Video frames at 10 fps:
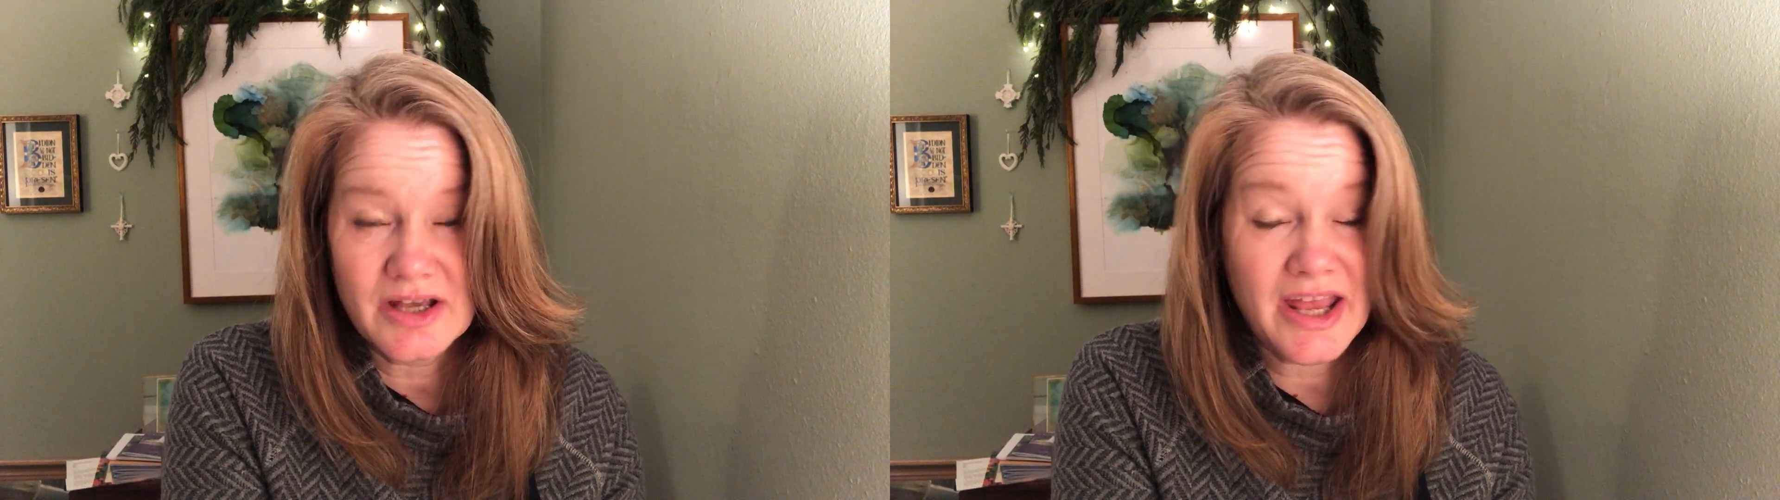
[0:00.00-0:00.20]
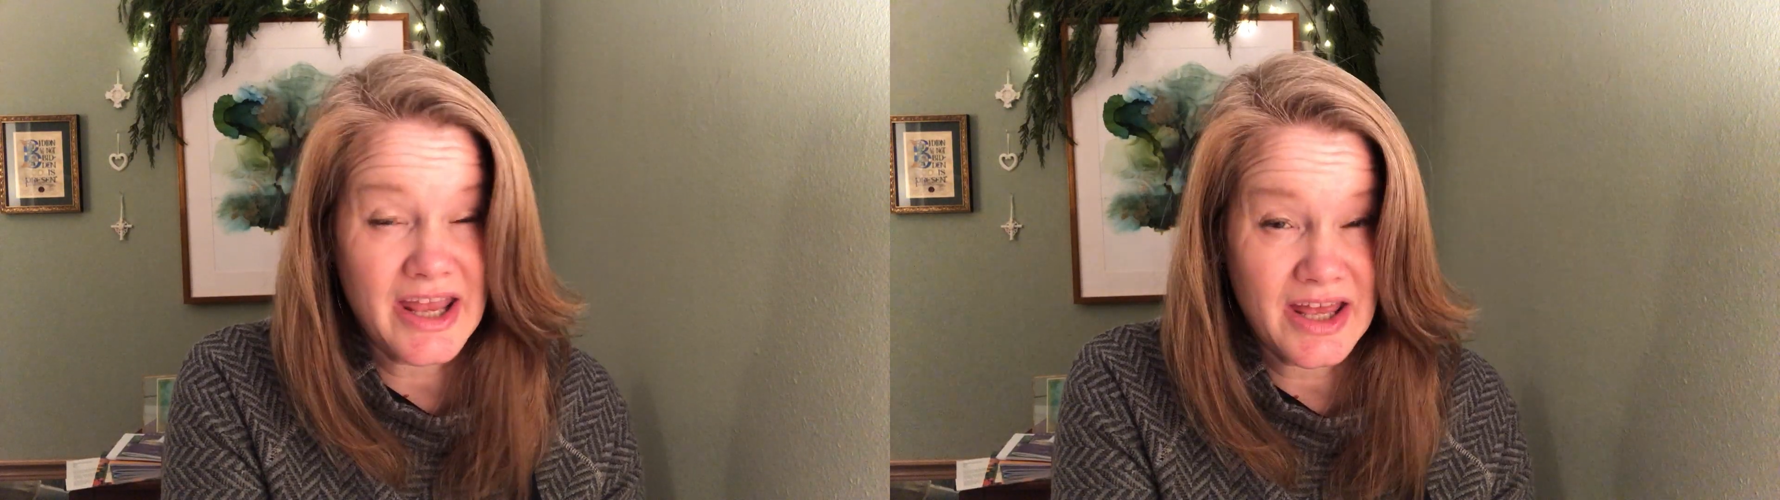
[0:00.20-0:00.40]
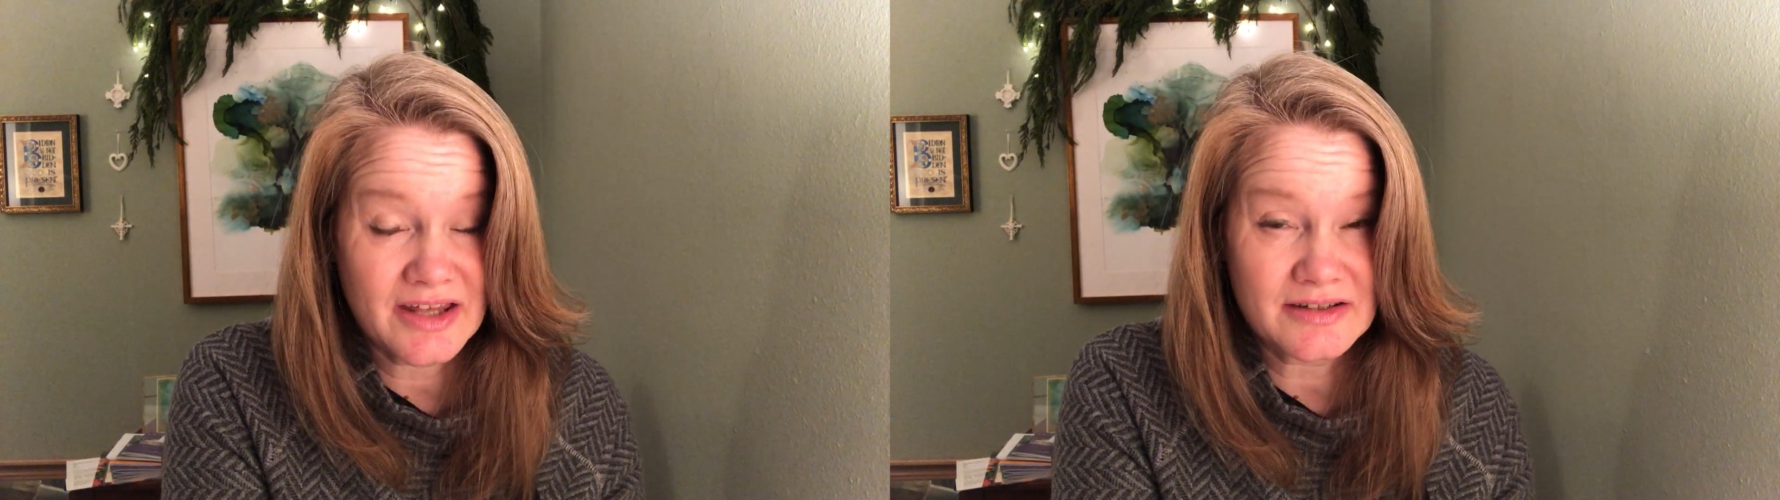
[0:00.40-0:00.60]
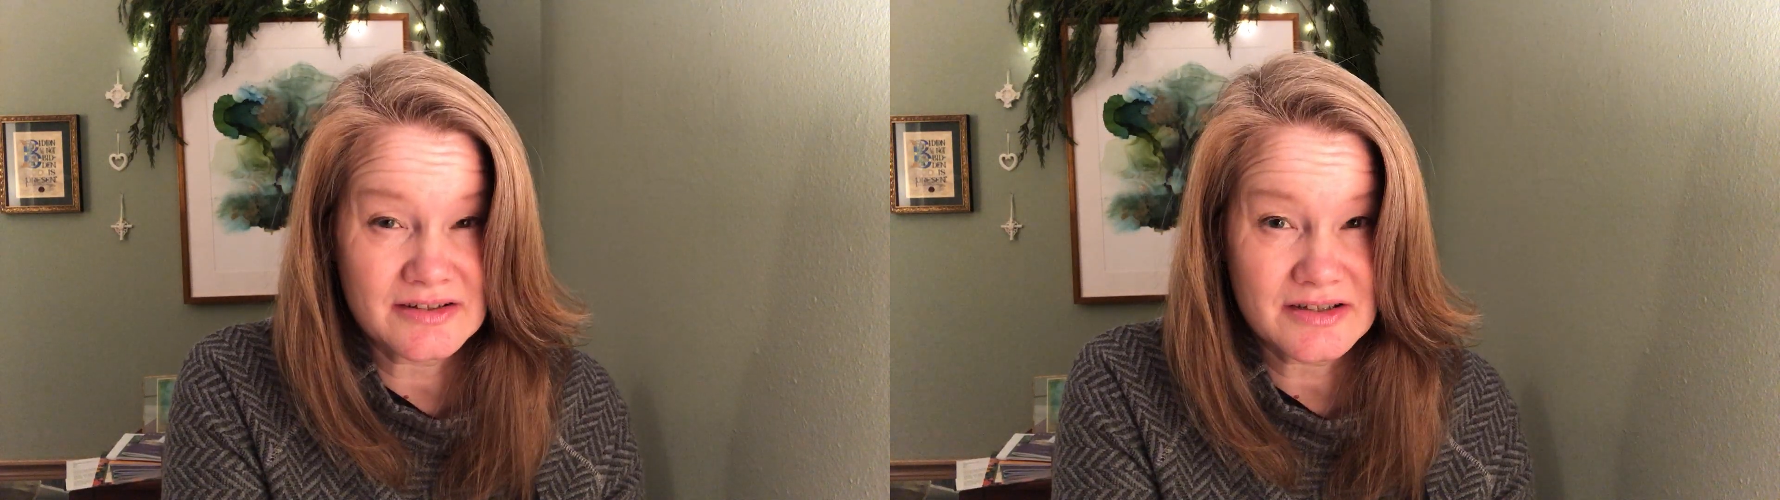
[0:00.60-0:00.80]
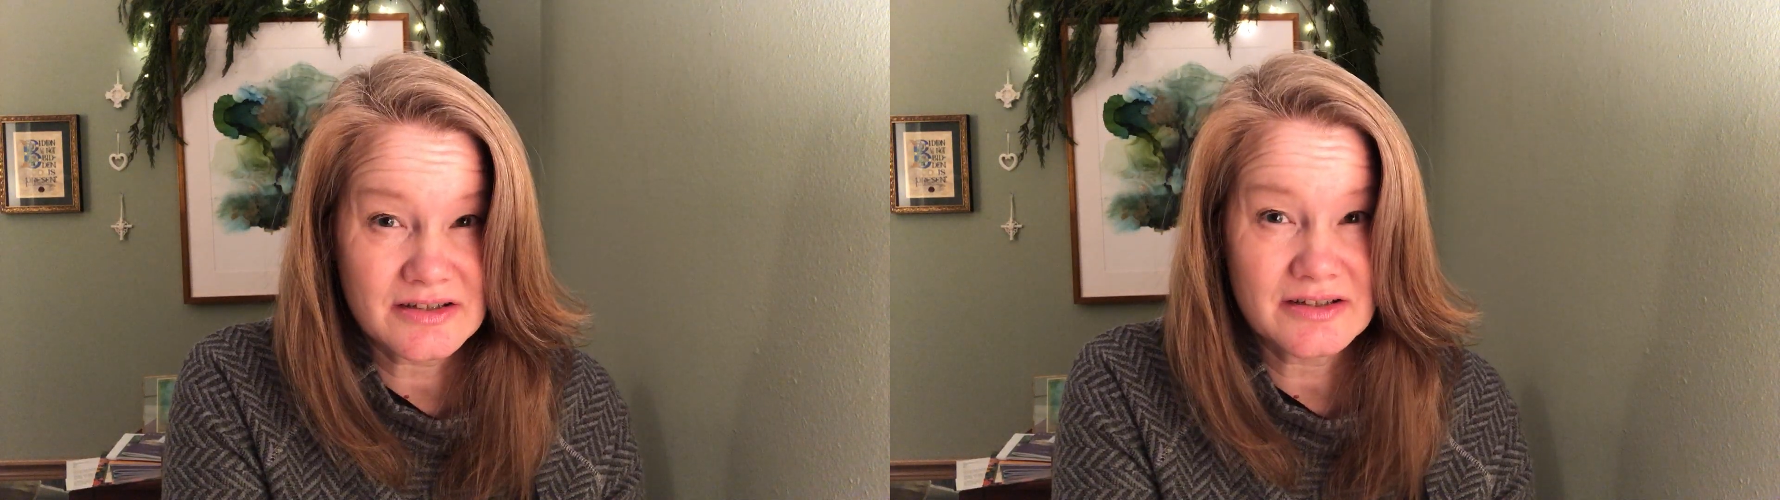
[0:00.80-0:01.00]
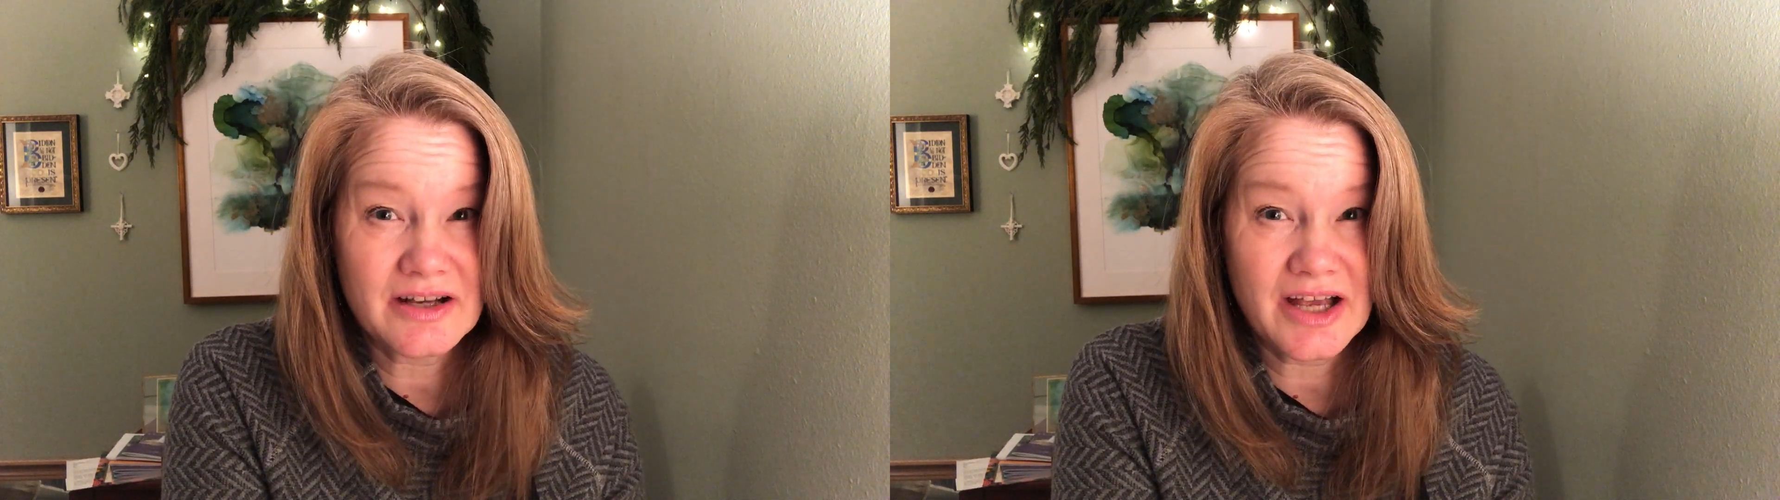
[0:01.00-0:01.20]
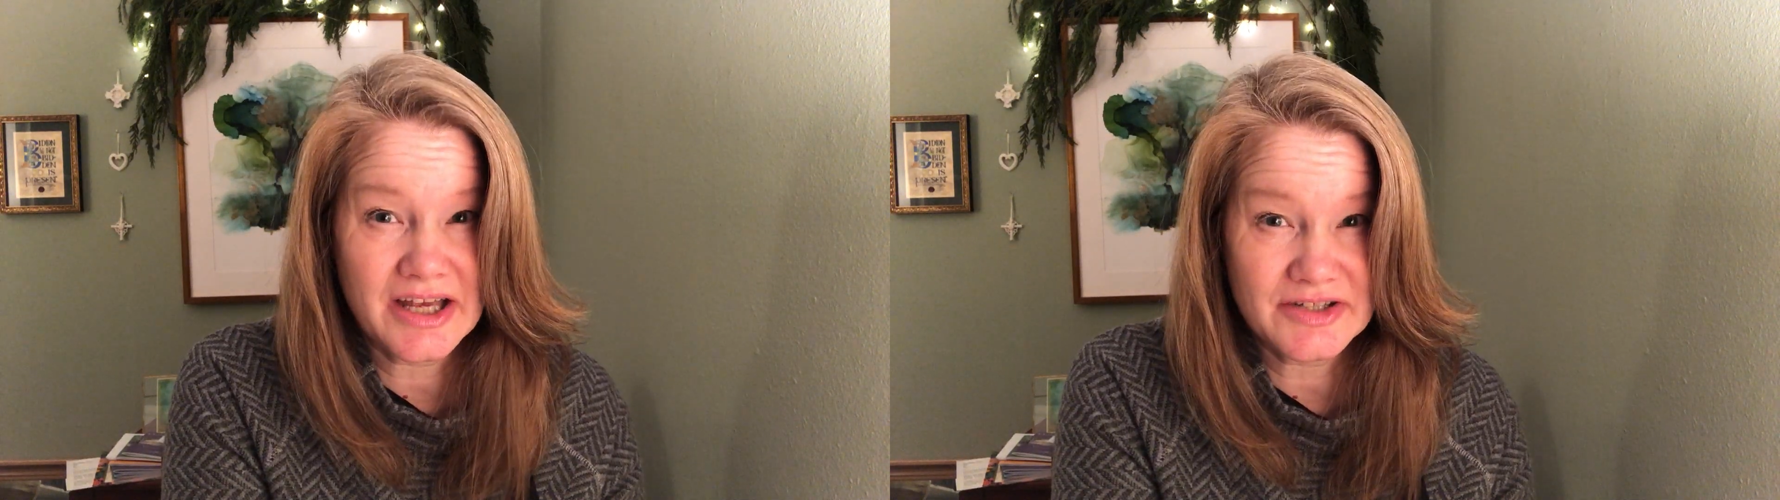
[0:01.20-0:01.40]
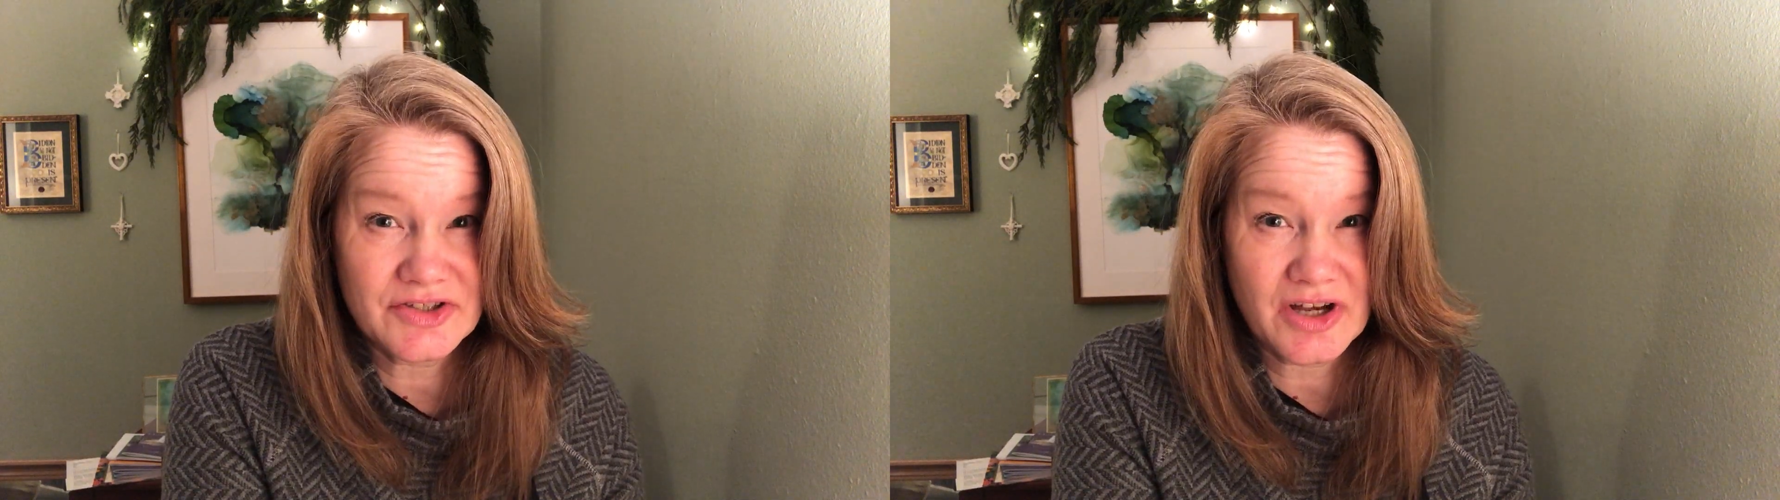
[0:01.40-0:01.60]
and
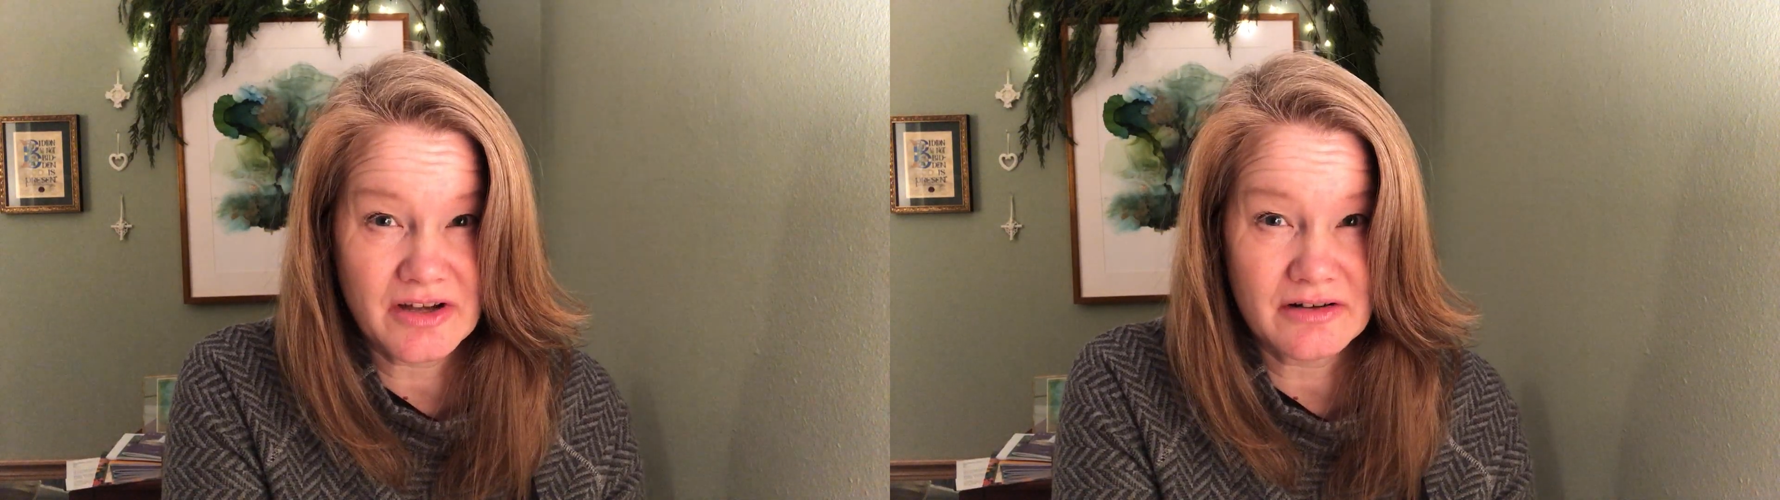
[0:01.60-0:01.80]
agile.